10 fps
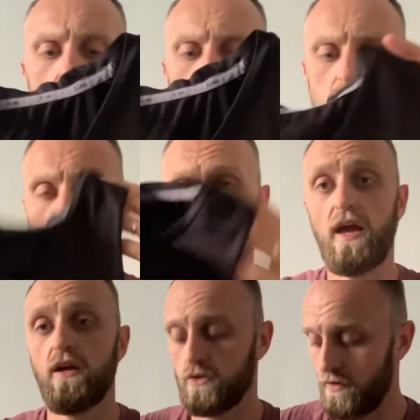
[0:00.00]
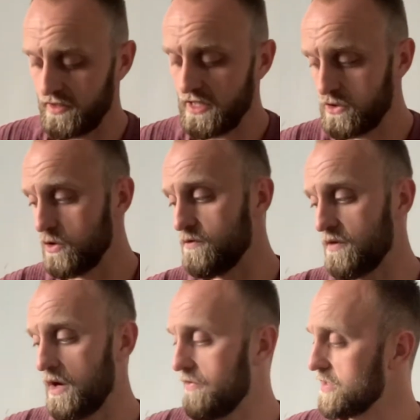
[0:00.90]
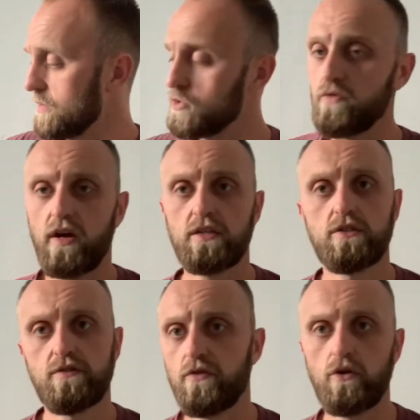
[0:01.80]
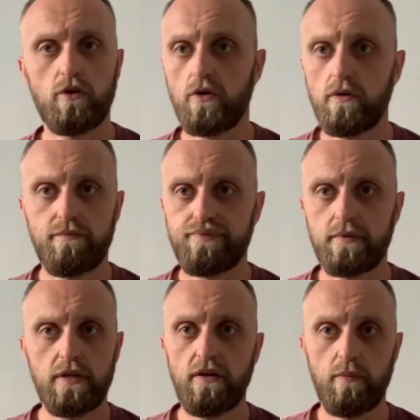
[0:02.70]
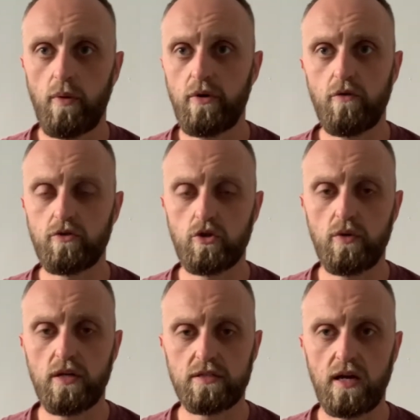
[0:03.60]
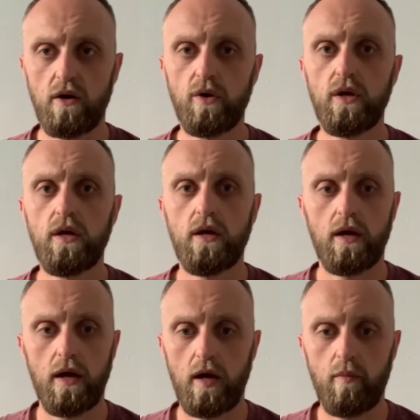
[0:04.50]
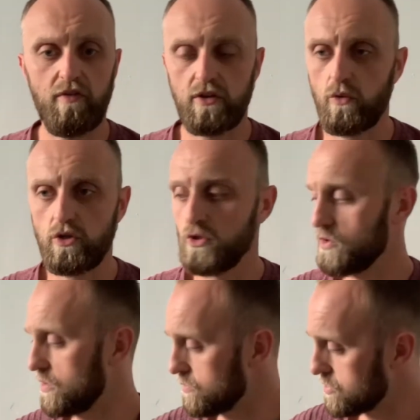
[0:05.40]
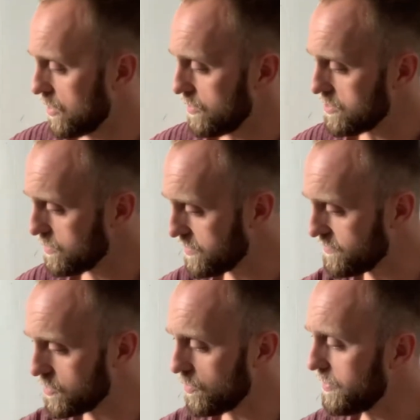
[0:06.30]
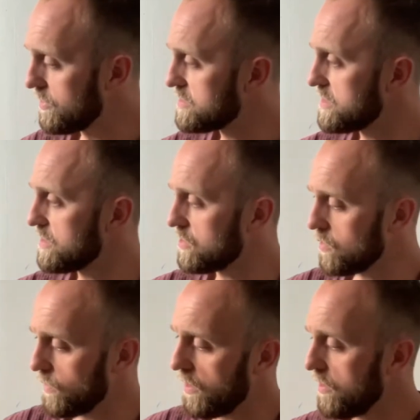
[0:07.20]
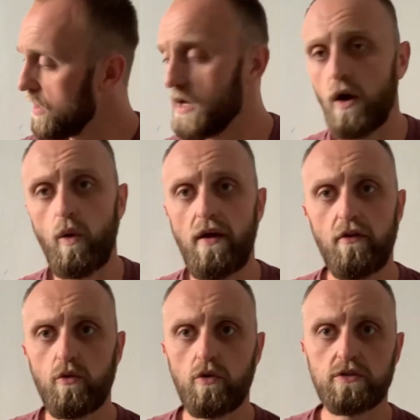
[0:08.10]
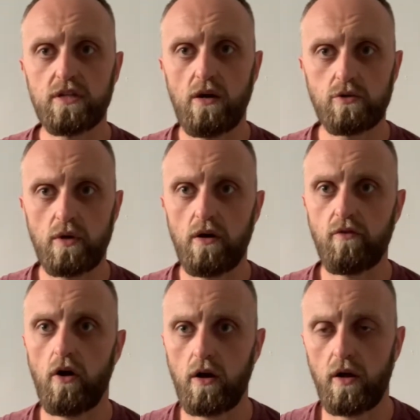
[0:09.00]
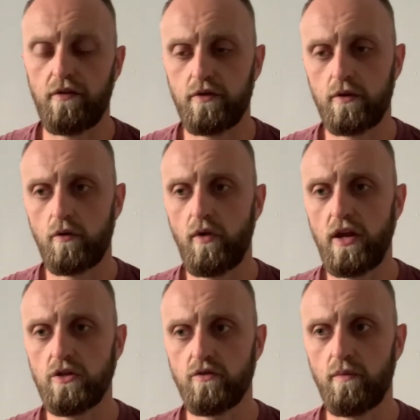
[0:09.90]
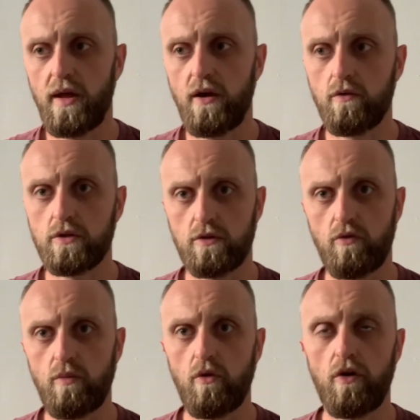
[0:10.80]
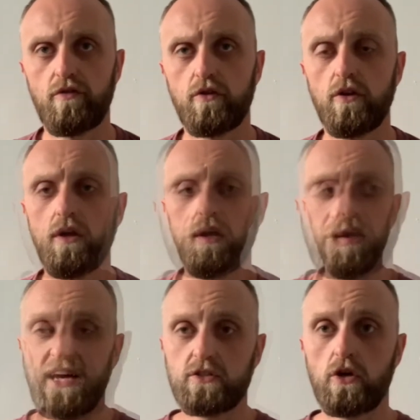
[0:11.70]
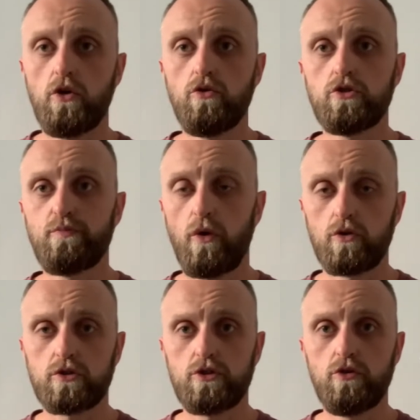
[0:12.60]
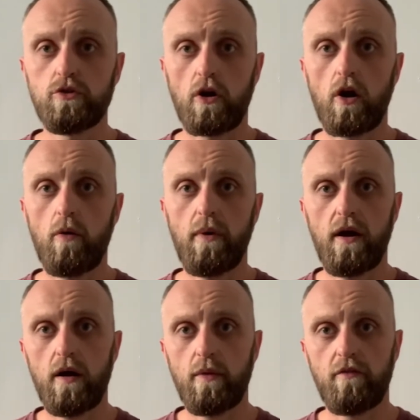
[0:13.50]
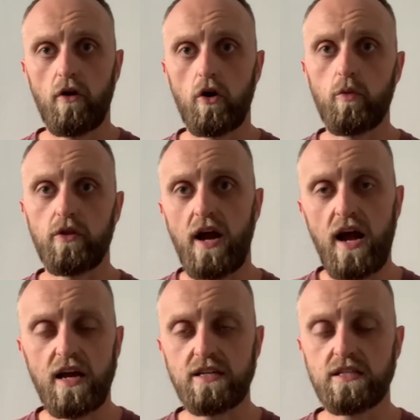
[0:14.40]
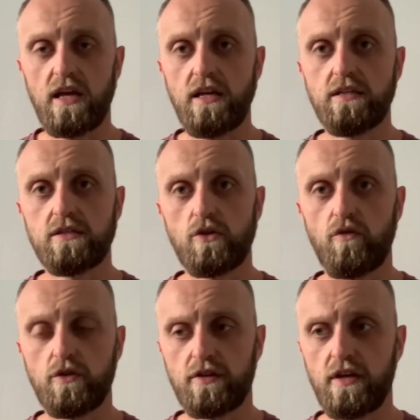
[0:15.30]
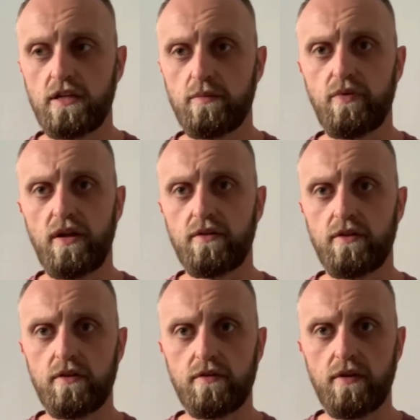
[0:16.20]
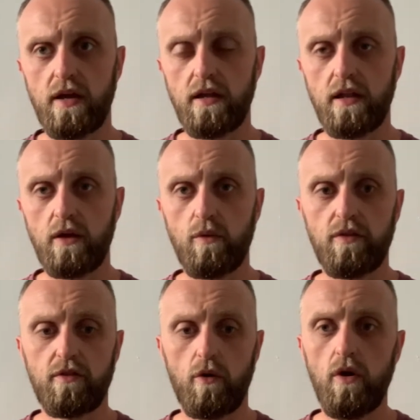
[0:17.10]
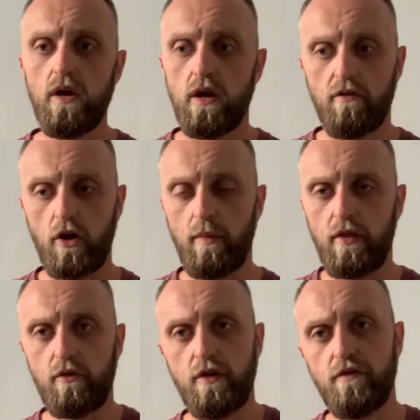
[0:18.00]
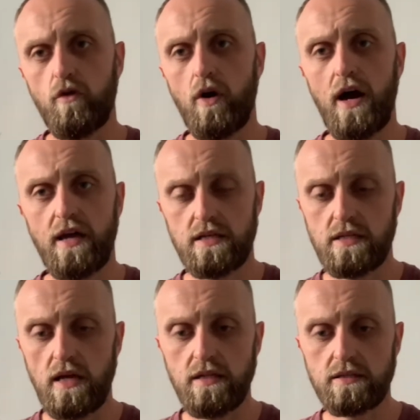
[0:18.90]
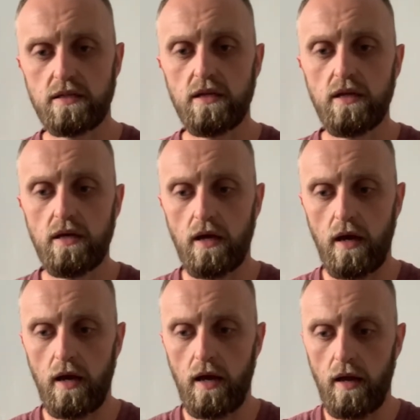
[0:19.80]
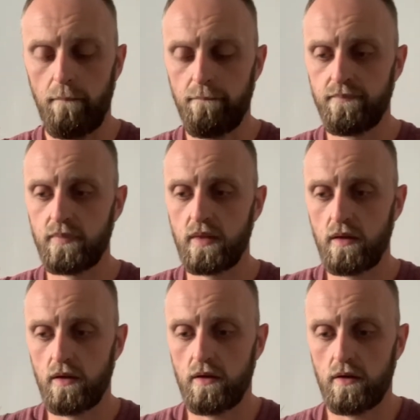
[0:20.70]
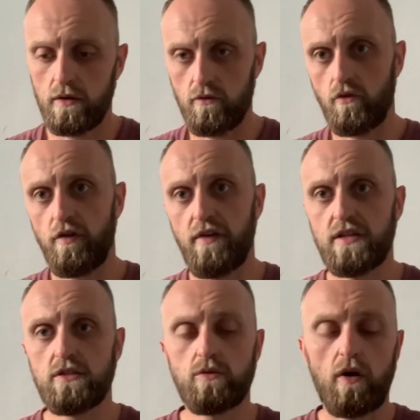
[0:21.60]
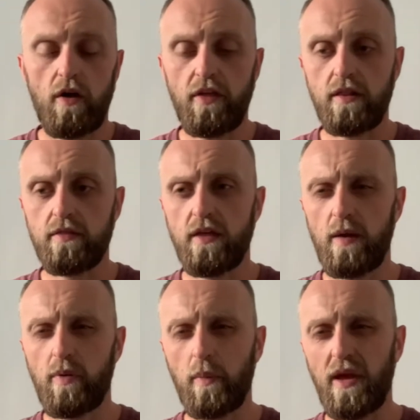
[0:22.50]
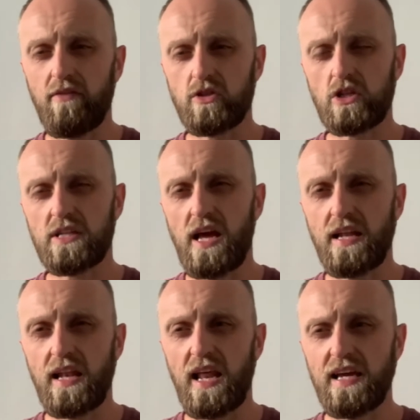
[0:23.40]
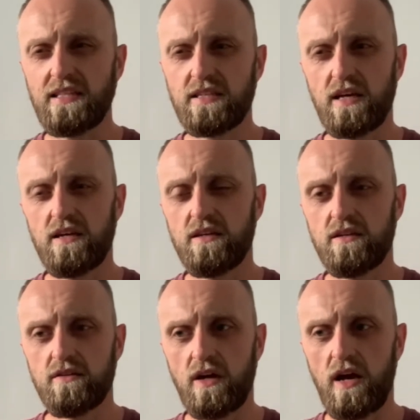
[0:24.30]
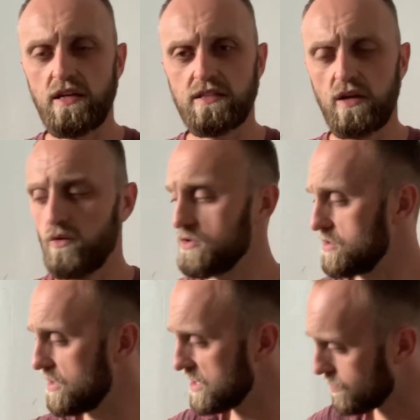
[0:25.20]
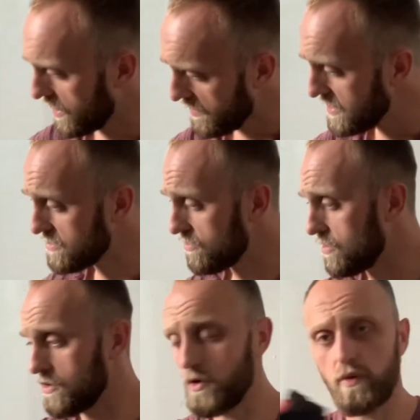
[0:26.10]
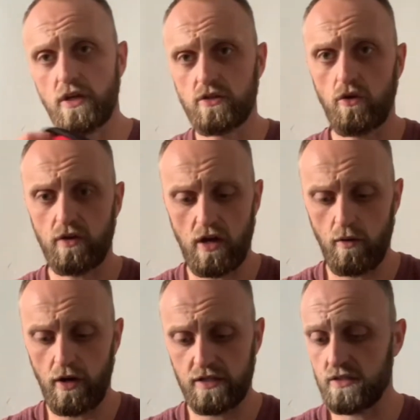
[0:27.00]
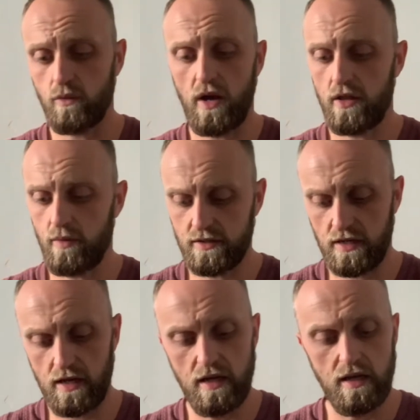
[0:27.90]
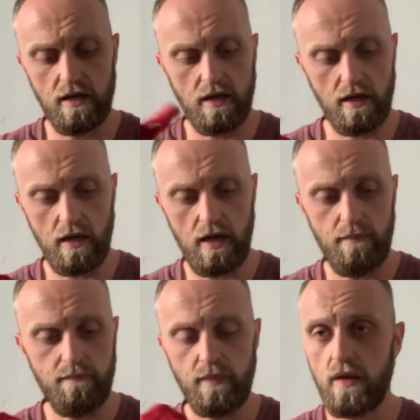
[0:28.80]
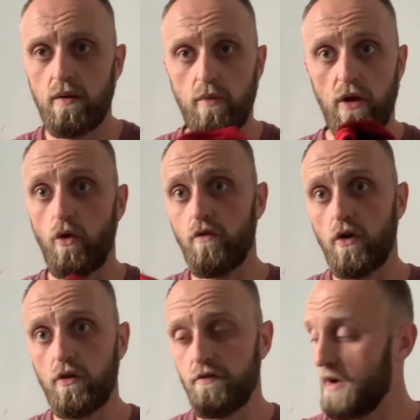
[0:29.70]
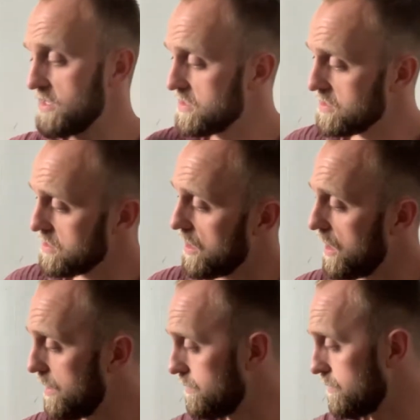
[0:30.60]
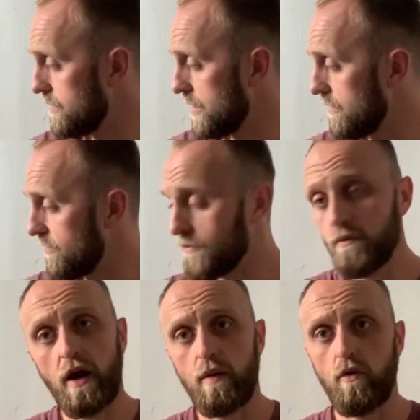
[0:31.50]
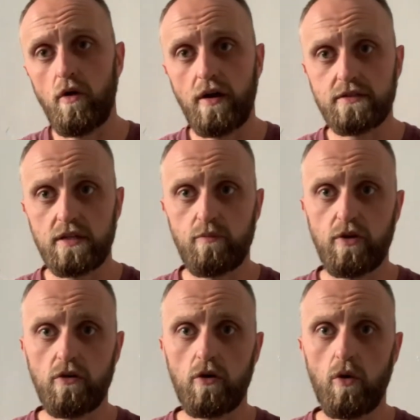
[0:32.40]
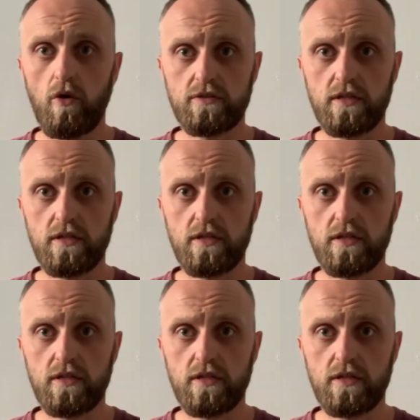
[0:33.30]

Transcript: So yeah, so I've had them two vests for probably over 2 years now. I've had no issues with them. So in terms of durability, they're doing well. I wear other ones now as well. I've got kind of a range of them now because I'm running more often. So yeah, so I use sportsshoes.com, and I've got a couple of the High Estate stuff, which I think is a brand that they link with. So I've got about 3 or 4 High Estate running vests as well. I think they're probably ever so slightly lighter, the High Estate ones, than these. But again, these are a couple of years old now, and I still wear them, I'd say. But yeah, overall the vests from Karrimor, I'd say they're pretty good quality.